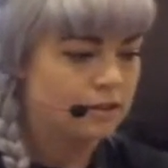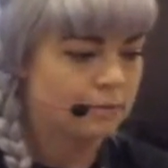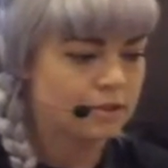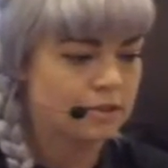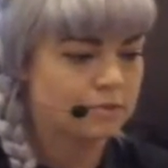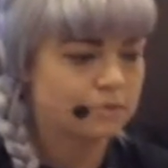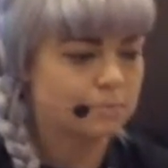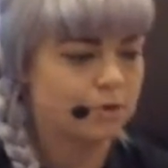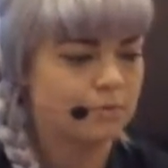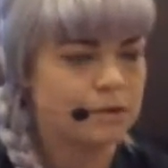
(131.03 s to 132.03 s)
Let me just
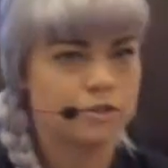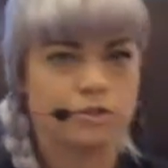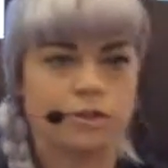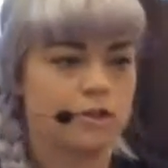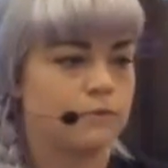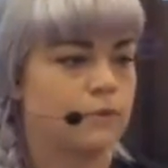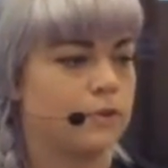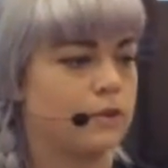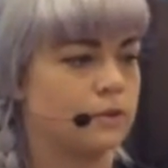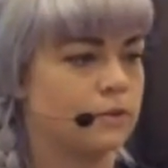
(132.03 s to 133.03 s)
mirror my screen
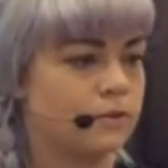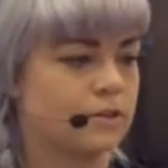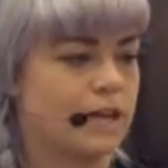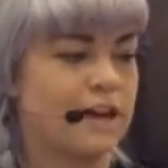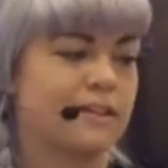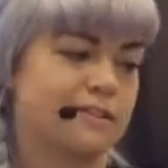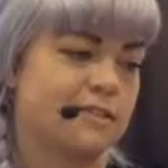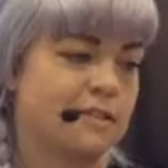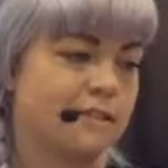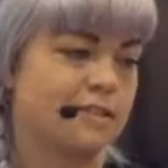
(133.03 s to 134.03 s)
for you, because I can
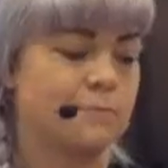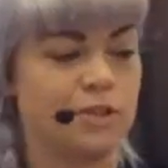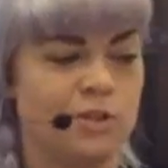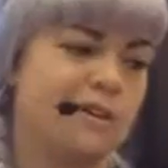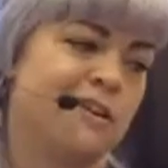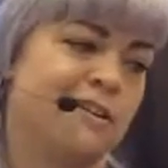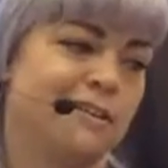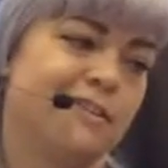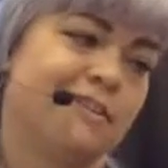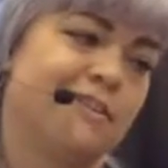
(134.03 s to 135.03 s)
see this, but you can't.